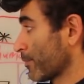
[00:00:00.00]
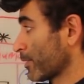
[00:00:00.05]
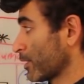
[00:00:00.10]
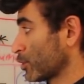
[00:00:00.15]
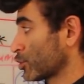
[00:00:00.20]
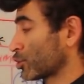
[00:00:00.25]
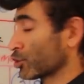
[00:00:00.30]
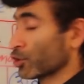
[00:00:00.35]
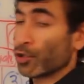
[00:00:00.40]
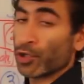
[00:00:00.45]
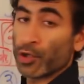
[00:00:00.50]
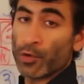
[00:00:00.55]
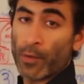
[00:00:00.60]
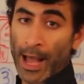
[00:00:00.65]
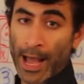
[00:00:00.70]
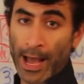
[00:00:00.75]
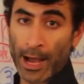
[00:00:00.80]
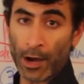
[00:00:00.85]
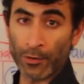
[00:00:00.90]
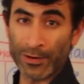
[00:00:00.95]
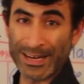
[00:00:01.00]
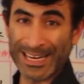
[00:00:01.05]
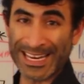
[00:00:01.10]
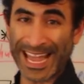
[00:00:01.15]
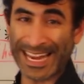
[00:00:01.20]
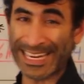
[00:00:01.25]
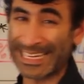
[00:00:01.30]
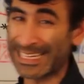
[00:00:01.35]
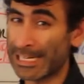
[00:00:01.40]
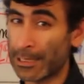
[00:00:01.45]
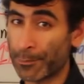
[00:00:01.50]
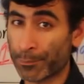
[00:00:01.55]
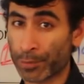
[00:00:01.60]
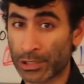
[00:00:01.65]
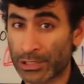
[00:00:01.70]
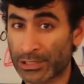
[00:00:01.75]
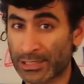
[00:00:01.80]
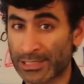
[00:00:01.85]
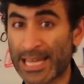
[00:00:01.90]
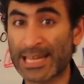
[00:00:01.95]
I'm gonna show you how
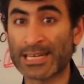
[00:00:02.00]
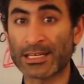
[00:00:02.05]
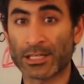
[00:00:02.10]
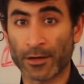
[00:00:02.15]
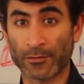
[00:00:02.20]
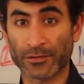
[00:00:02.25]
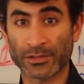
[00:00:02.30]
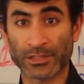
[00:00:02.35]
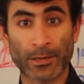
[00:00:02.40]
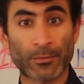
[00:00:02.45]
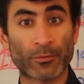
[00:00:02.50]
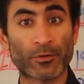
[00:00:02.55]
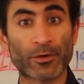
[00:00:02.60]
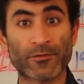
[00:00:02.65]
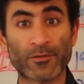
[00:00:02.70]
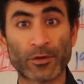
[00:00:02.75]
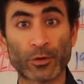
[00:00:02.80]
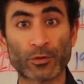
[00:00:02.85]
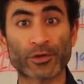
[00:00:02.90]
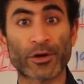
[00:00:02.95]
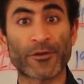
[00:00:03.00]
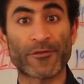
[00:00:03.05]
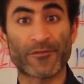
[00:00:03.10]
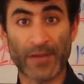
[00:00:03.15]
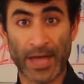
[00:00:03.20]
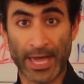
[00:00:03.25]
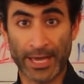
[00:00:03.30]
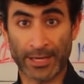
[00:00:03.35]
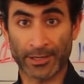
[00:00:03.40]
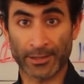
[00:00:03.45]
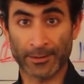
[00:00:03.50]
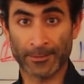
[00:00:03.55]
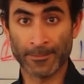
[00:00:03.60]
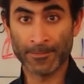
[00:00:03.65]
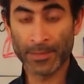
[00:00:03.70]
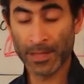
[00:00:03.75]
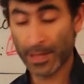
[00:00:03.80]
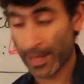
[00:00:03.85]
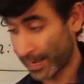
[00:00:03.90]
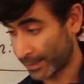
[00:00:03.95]
90% of some reviews are fake
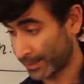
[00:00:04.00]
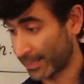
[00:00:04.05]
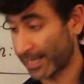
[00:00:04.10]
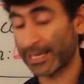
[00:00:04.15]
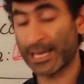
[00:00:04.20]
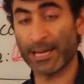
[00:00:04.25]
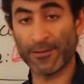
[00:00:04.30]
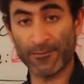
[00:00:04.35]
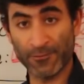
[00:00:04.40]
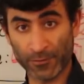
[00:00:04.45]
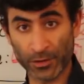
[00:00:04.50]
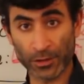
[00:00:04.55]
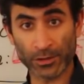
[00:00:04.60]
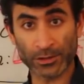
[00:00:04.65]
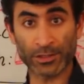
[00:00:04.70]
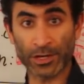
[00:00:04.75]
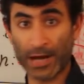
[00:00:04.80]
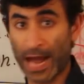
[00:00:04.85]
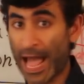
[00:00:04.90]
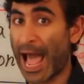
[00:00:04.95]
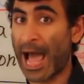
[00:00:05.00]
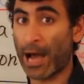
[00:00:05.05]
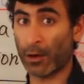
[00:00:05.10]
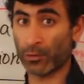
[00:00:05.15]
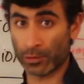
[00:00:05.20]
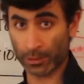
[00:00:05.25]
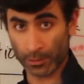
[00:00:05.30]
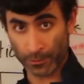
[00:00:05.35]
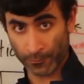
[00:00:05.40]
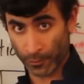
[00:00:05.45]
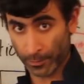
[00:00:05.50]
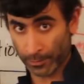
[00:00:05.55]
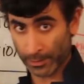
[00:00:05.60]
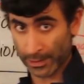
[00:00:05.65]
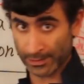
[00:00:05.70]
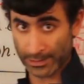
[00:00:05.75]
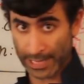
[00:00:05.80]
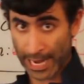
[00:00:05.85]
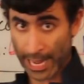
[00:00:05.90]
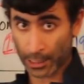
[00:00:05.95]
and they get filtered out from
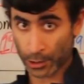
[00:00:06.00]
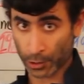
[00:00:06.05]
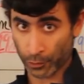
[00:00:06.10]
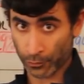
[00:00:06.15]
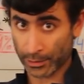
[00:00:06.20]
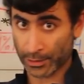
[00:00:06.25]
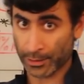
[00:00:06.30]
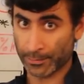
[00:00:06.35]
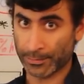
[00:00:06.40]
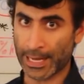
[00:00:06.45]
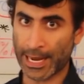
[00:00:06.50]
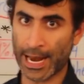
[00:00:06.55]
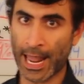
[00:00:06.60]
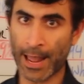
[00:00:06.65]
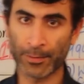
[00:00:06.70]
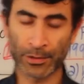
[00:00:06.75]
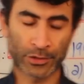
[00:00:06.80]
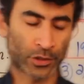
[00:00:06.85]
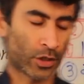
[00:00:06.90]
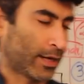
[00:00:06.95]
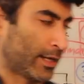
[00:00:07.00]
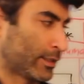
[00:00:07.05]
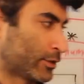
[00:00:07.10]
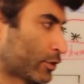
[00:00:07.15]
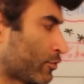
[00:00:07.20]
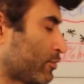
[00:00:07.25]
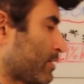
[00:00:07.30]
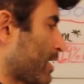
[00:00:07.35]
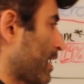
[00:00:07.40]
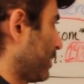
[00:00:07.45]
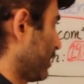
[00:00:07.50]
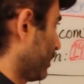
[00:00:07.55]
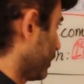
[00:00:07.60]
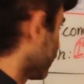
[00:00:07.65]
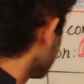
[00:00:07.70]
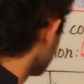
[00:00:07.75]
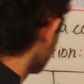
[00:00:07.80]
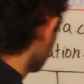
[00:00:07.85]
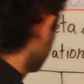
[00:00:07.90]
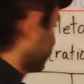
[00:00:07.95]
this algorithm that Amazon has
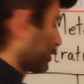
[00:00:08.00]
created.